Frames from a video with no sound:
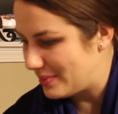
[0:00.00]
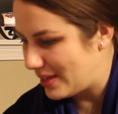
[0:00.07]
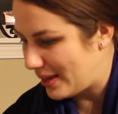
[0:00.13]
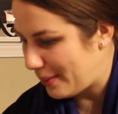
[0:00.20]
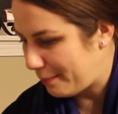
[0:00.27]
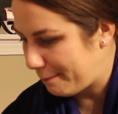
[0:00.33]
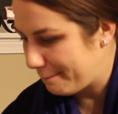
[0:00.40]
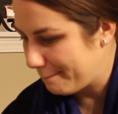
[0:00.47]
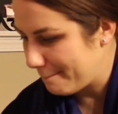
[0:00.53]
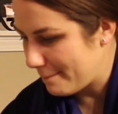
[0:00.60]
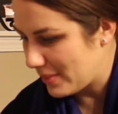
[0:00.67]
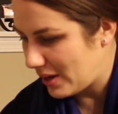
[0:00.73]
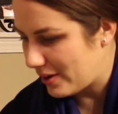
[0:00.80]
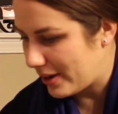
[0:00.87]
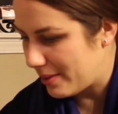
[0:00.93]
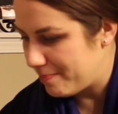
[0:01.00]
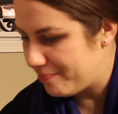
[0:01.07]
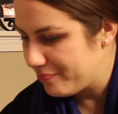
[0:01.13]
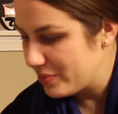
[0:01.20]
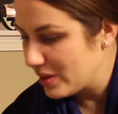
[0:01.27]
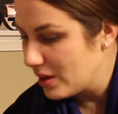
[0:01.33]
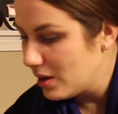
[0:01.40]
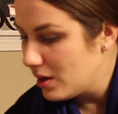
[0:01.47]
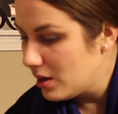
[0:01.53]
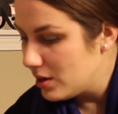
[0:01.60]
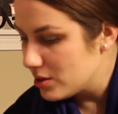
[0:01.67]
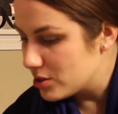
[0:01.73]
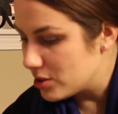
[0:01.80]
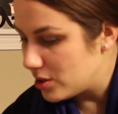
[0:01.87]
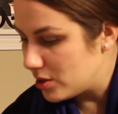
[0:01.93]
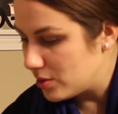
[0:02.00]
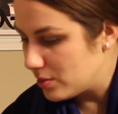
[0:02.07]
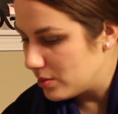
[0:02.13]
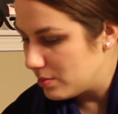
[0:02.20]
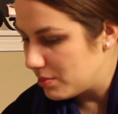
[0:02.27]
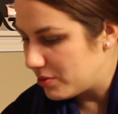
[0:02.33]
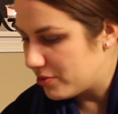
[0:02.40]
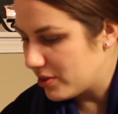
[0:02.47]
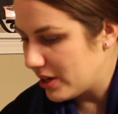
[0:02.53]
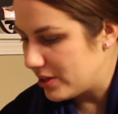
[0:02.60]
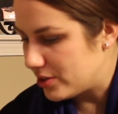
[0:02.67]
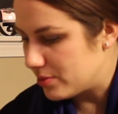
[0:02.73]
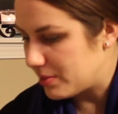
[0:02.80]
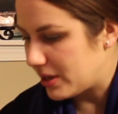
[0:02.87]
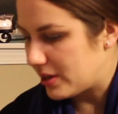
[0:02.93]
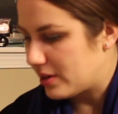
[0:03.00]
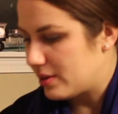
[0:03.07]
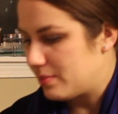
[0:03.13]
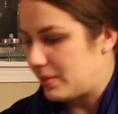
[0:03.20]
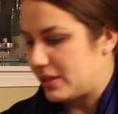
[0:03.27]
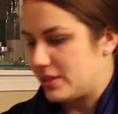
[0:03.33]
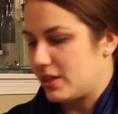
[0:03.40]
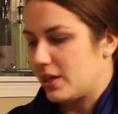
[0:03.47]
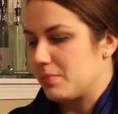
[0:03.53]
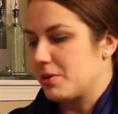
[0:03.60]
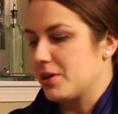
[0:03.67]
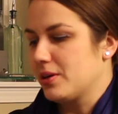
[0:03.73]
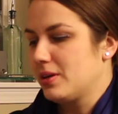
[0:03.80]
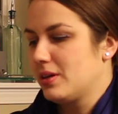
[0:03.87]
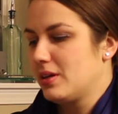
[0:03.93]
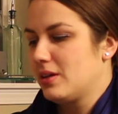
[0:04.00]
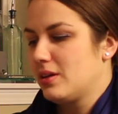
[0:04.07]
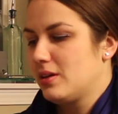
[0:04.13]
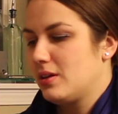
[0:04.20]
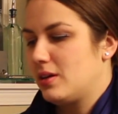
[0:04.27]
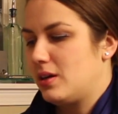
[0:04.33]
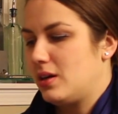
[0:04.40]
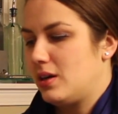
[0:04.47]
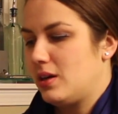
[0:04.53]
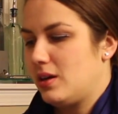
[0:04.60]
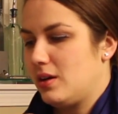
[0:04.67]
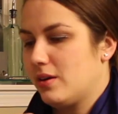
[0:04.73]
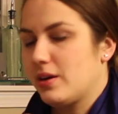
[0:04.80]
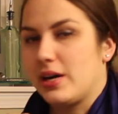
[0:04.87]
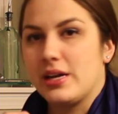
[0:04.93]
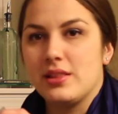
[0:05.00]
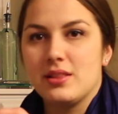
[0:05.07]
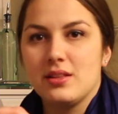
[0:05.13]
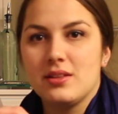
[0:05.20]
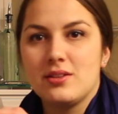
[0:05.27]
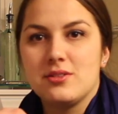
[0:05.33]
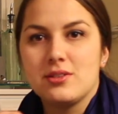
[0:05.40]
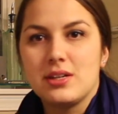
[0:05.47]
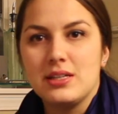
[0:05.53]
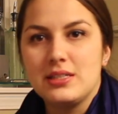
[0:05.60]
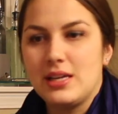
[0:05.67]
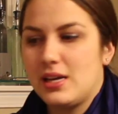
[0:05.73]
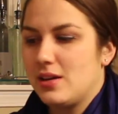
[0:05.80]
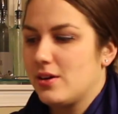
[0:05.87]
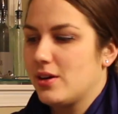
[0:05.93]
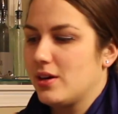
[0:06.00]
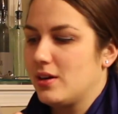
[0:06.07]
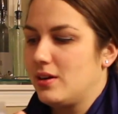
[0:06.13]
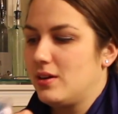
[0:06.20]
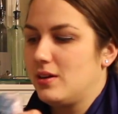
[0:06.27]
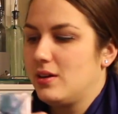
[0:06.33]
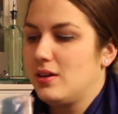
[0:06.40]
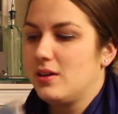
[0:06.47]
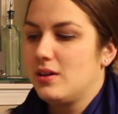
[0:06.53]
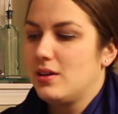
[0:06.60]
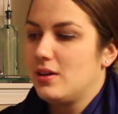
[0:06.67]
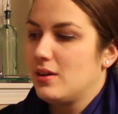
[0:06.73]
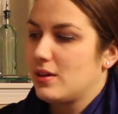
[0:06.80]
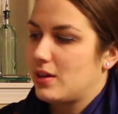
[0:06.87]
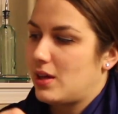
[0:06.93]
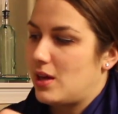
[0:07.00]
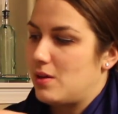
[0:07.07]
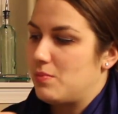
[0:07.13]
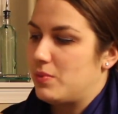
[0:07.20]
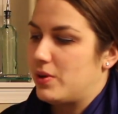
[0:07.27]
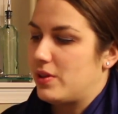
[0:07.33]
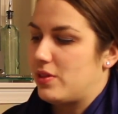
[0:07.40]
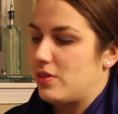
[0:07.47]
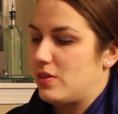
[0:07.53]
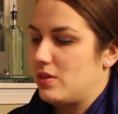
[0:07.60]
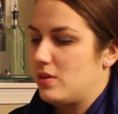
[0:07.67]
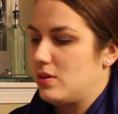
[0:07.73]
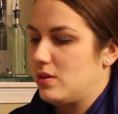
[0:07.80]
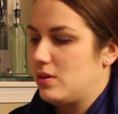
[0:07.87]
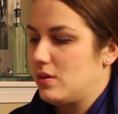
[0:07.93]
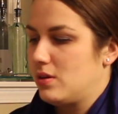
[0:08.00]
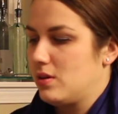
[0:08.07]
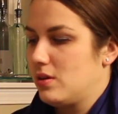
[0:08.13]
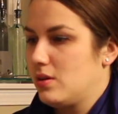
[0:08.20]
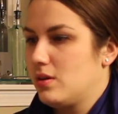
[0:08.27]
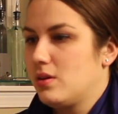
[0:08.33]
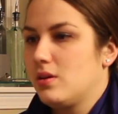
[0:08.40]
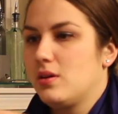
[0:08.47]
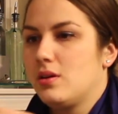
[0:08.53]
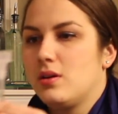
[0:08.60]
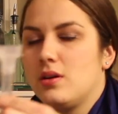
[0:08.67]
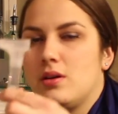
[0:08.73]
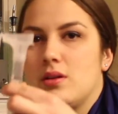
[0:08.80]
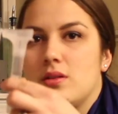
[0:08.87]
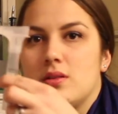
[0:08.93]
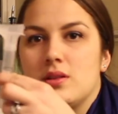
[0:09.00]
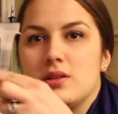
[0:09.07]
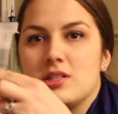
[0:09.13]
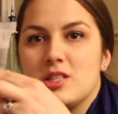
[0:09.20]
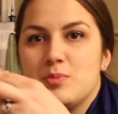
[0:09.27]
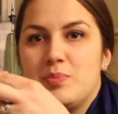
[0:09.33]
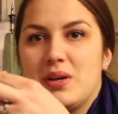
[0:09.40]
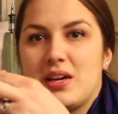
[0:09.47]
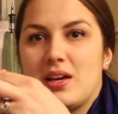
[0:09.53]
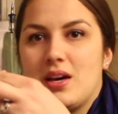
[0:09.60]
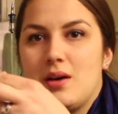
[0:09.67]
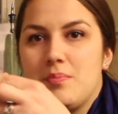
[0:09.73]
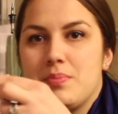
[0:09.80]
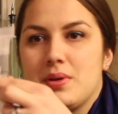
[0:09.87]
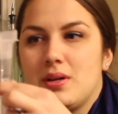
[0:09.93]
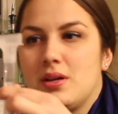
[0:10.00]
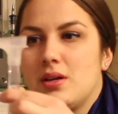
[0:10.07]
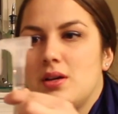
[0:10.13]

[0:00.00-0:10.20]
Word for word: Yeah. Alright, so before I do my, my timer, uh, alright, the little container came with the spit cup.